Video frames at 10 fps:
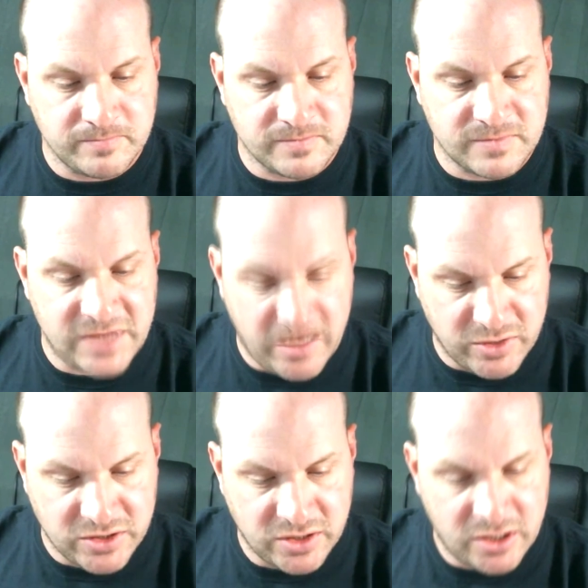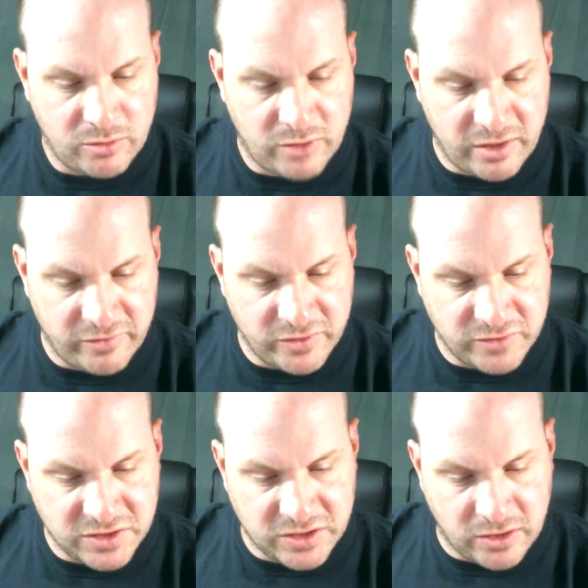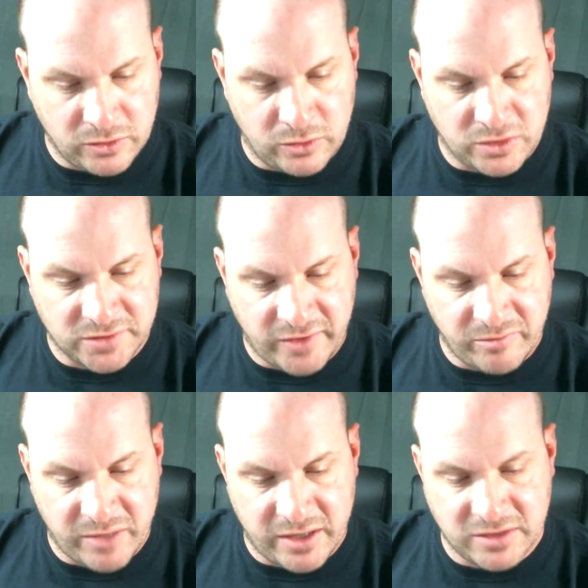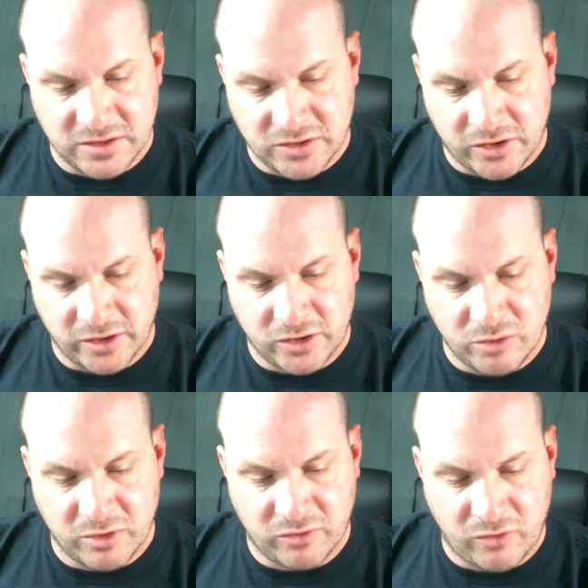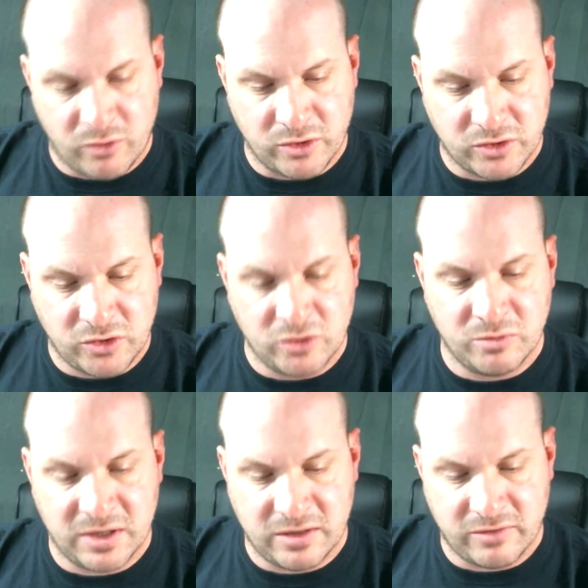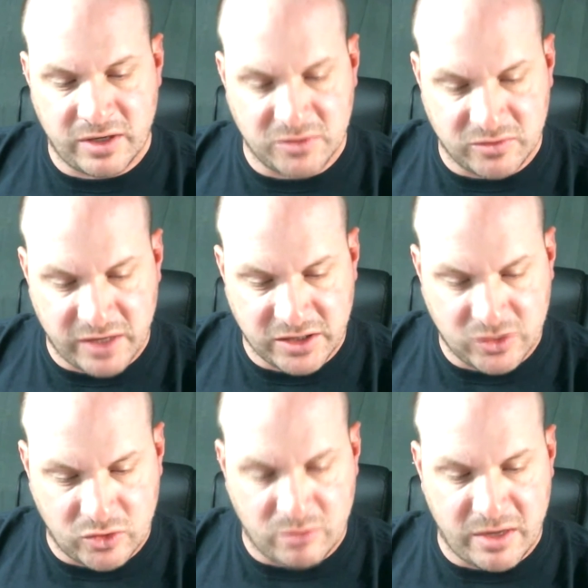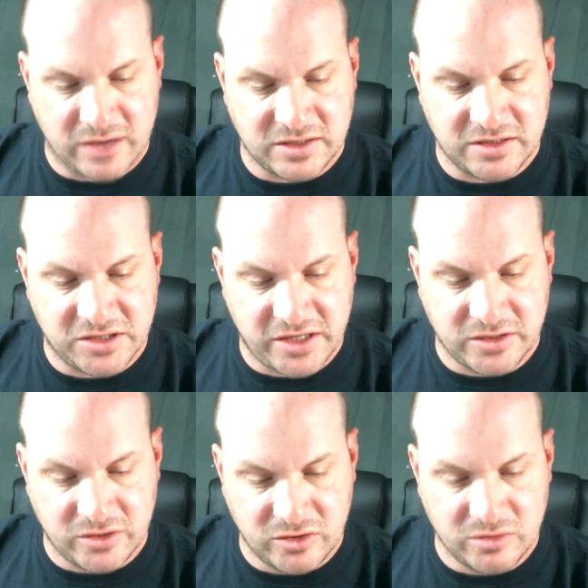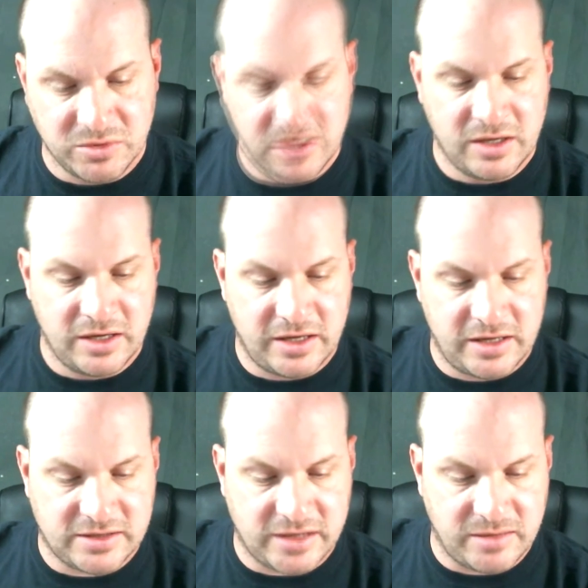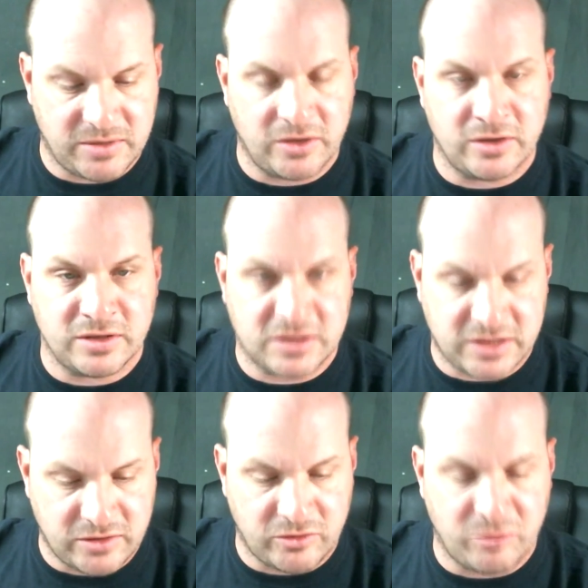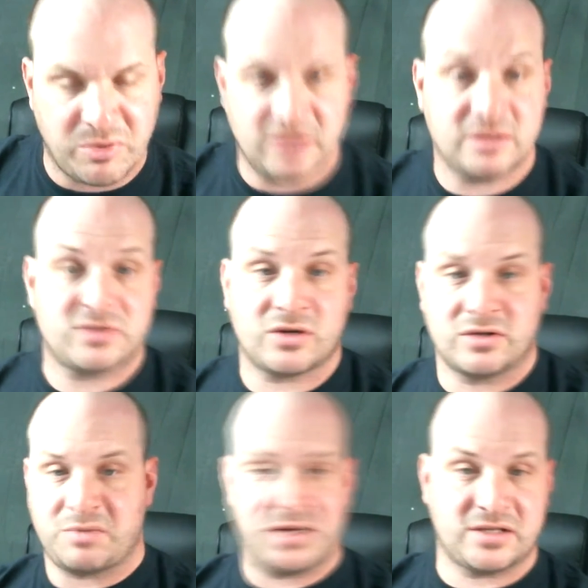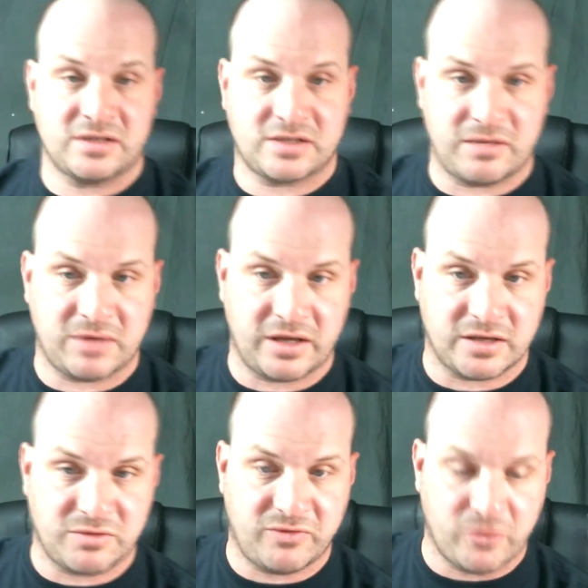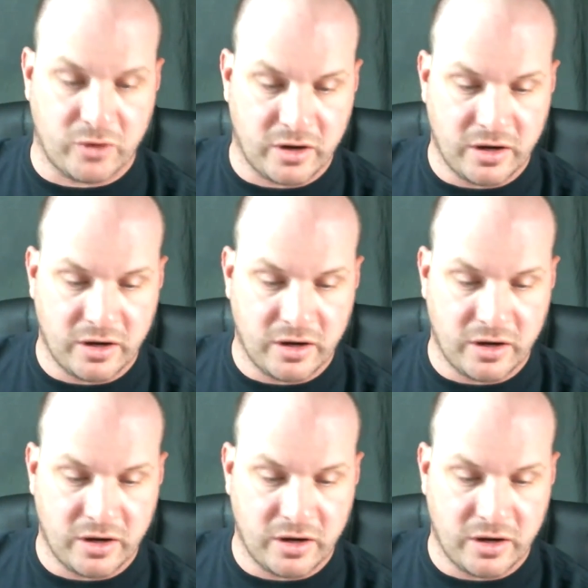damage. Whatever the result, all surviving models in the target cube are thrown 1 cube in a random direction. All models in adjacent cubes and the same thing are in the center are pinned. So it's basically the same thing as before.